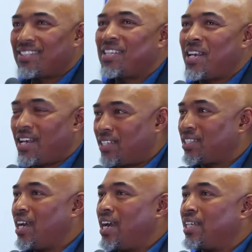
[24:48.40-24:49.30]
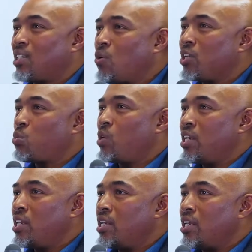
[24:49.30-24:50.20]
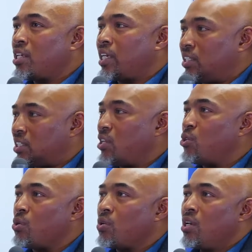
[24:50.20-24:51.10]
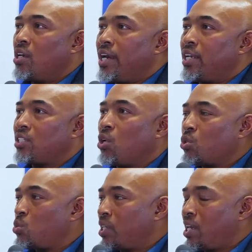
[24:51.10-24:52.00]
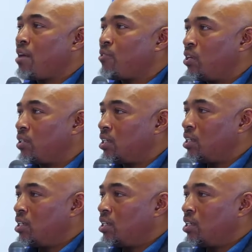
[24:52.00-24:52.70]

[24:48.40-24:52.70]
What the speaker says: Yeah, so as long as we continue and as long as we carry on